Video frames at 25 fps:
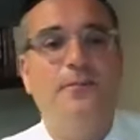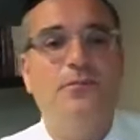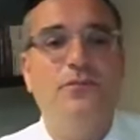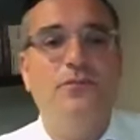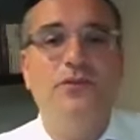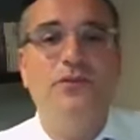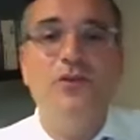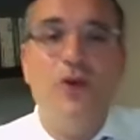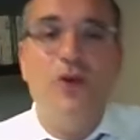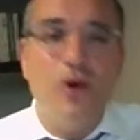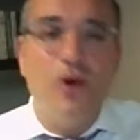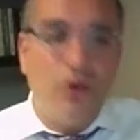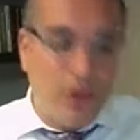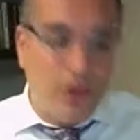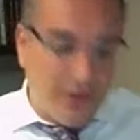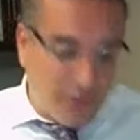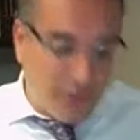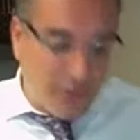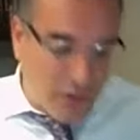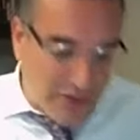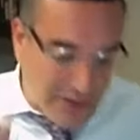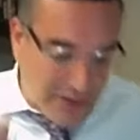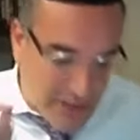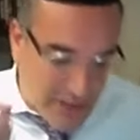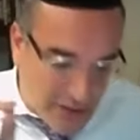No, you have
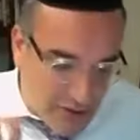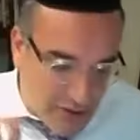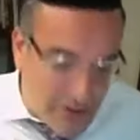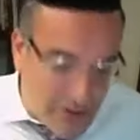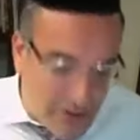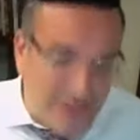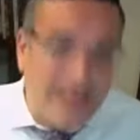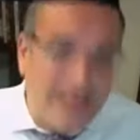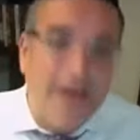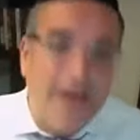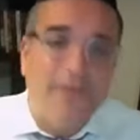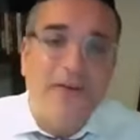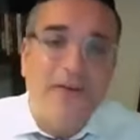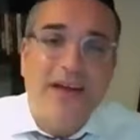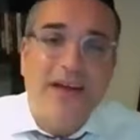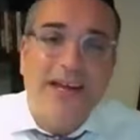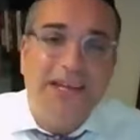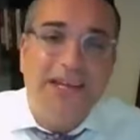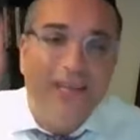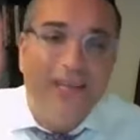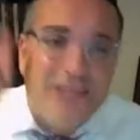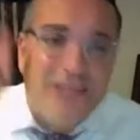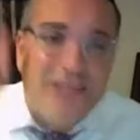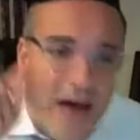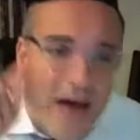to sing yourself
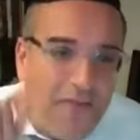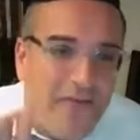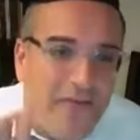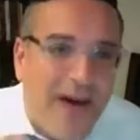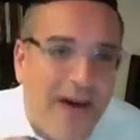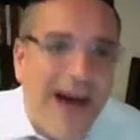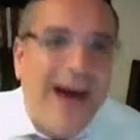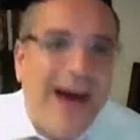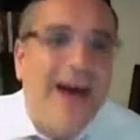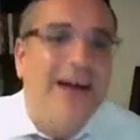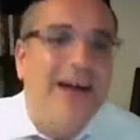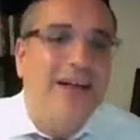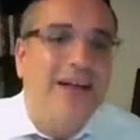nava.